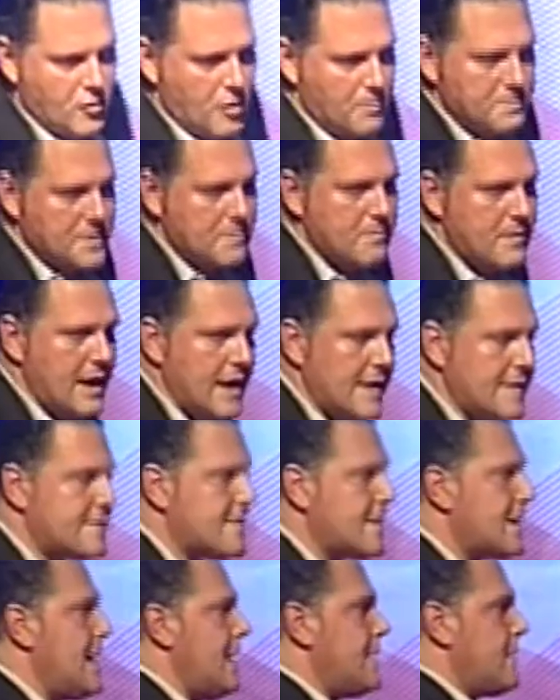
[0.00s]
optimize
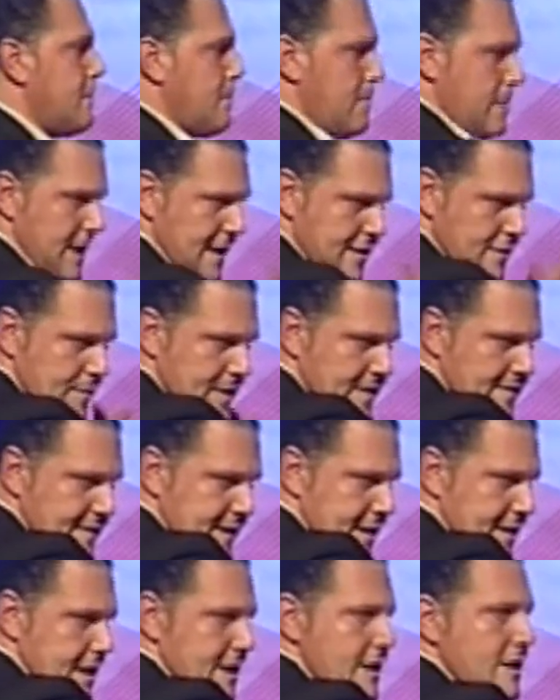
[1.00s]
the kind of placement
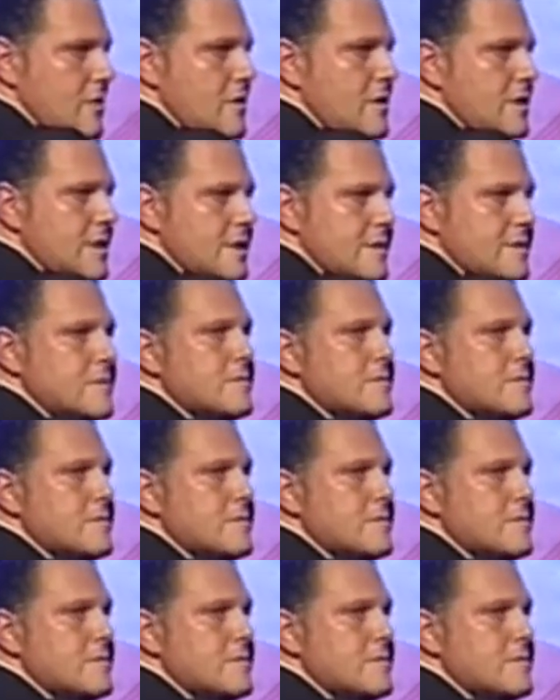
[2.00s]
setting in order